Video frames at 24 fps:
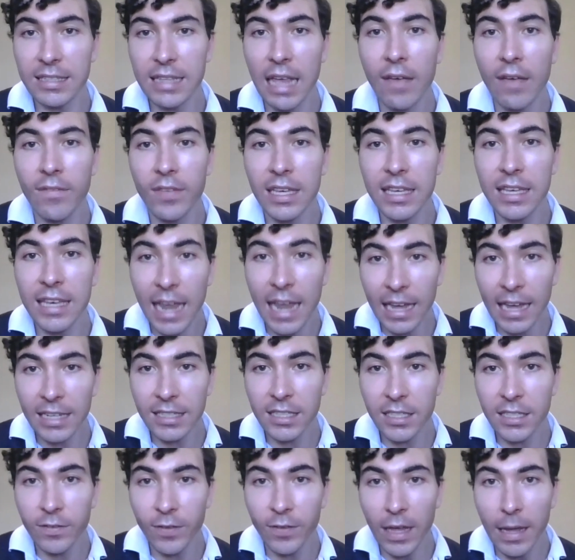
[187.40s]
have a
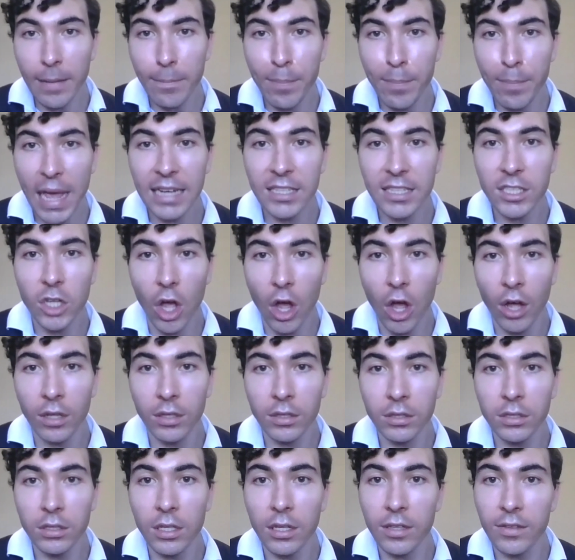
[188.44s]
negative impact
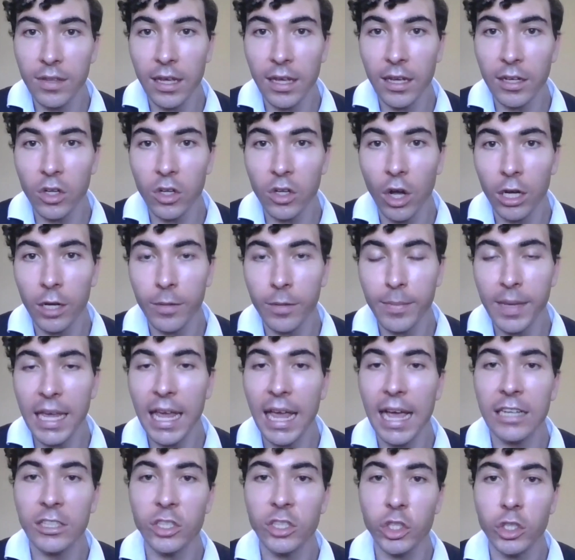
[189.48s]
on the
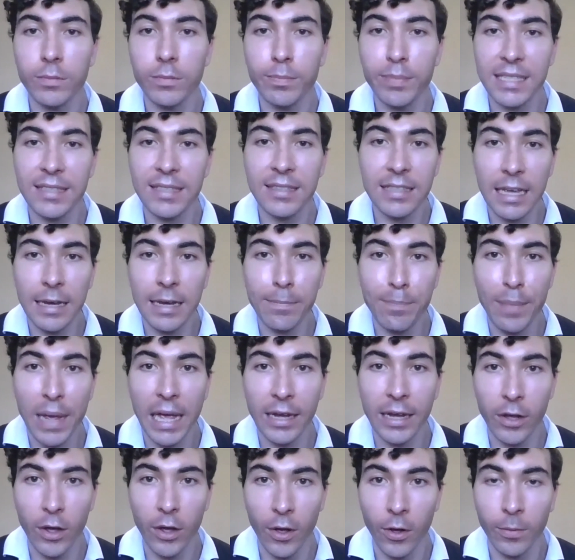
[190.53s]
economy and should be sent
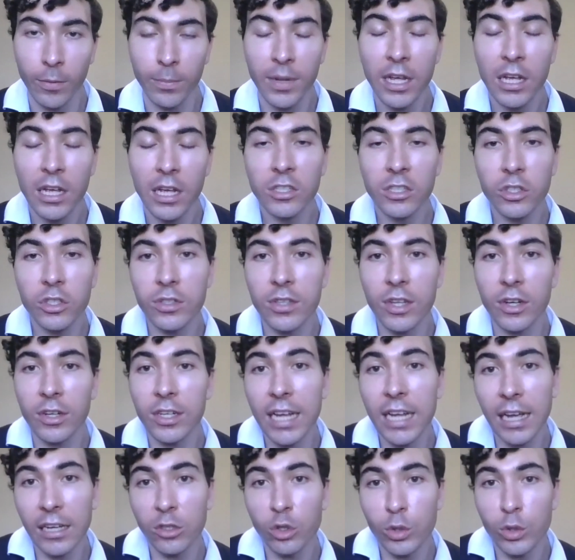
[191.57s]
back home to their
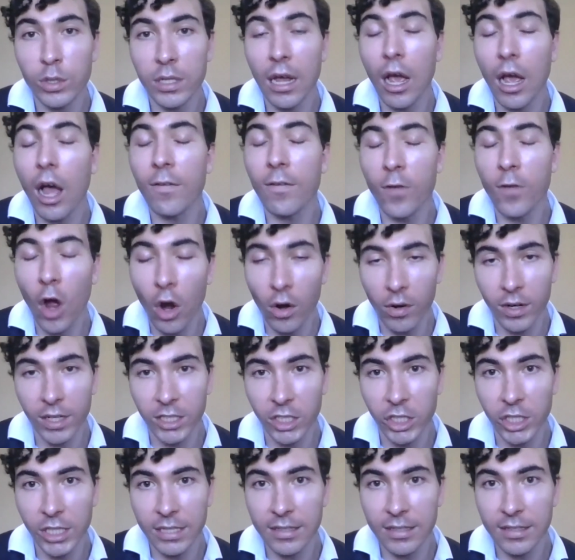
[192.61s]
country of
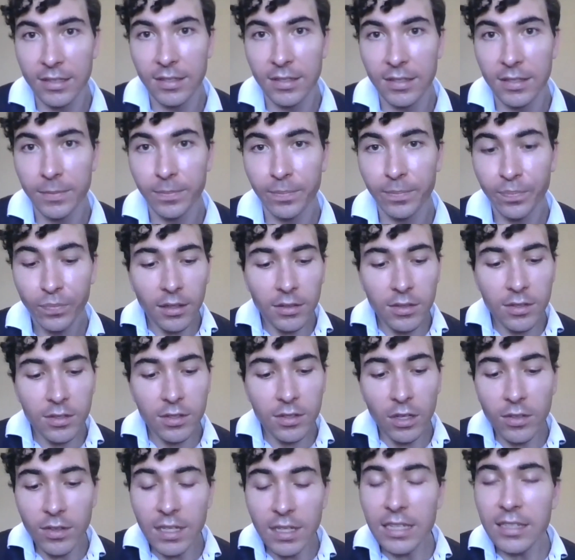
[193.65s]
origins.
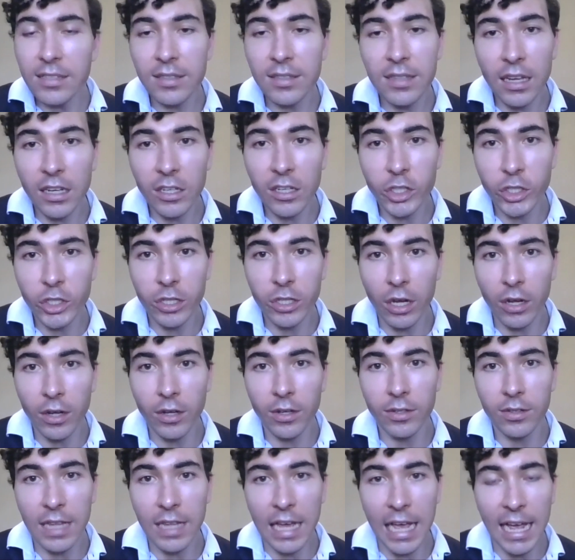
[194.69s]
So these studies
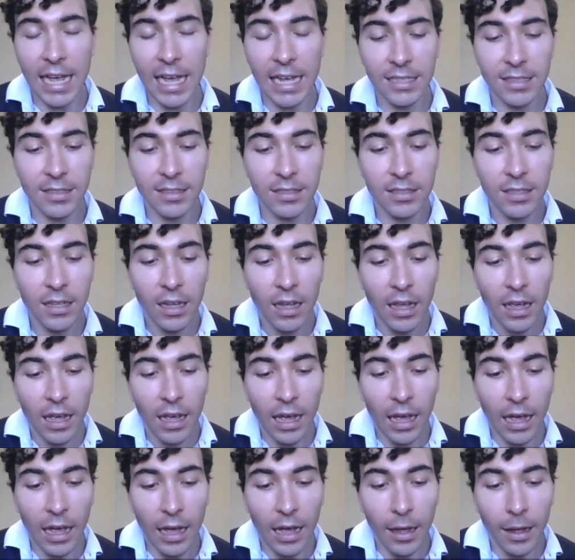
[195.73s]
show that
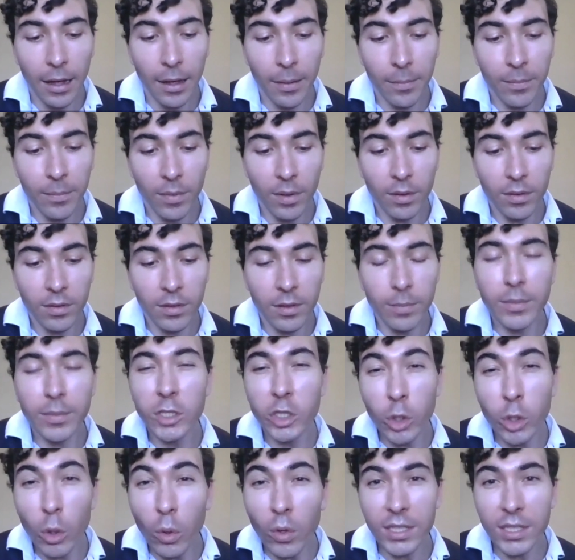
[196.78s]
the
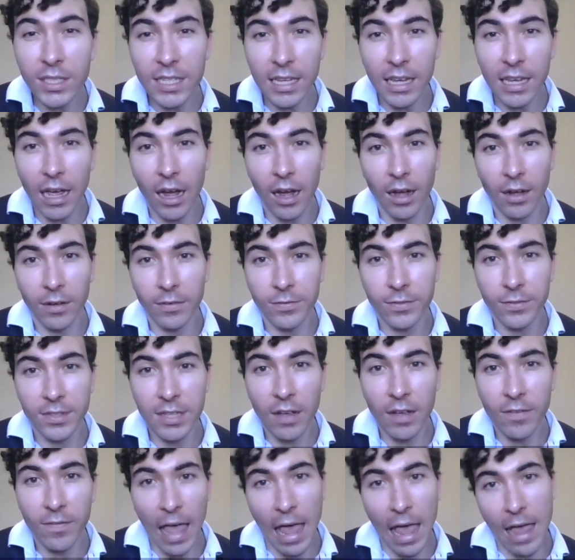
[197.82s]
majority of
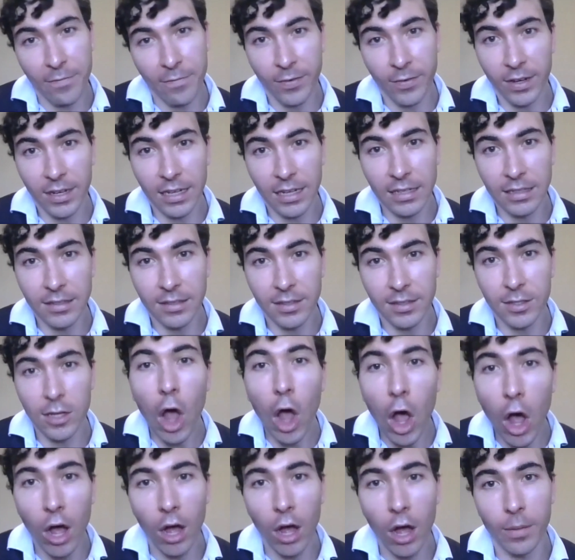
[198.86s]
South Africans
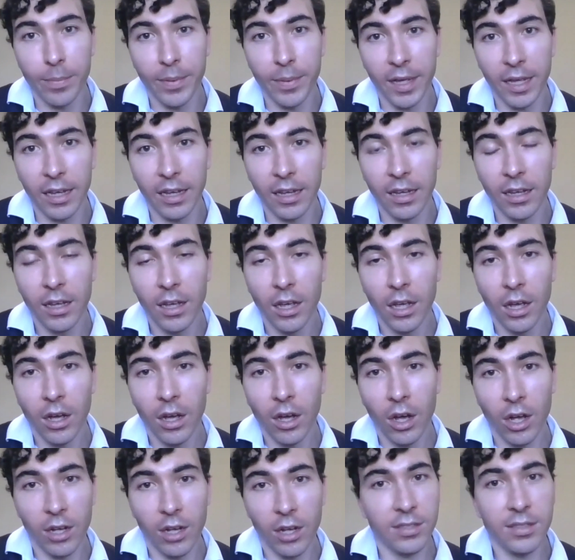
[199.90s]
harbor
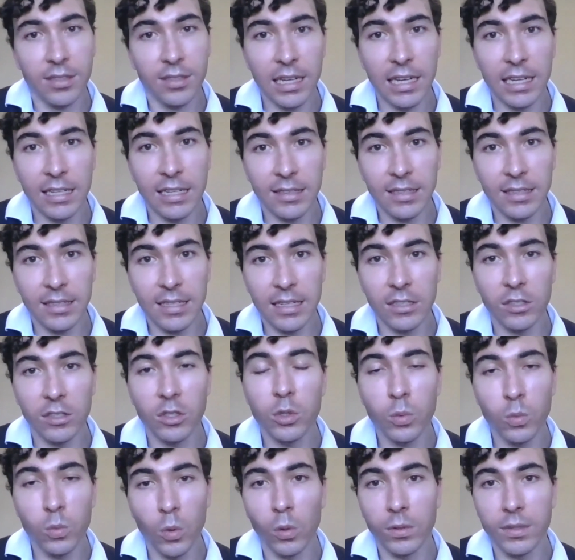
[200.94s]
hostility
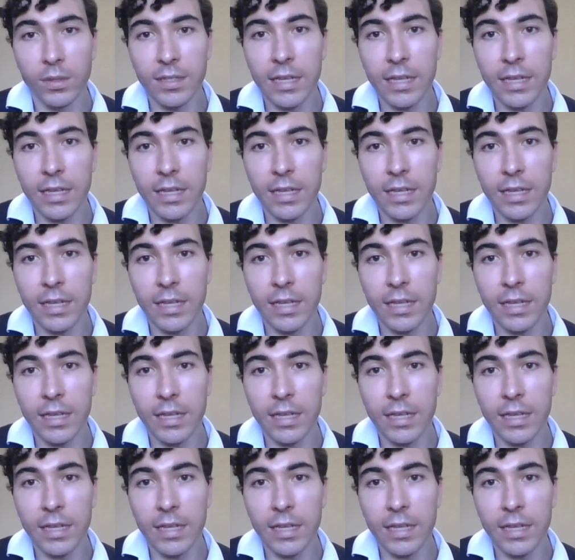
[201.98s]
towards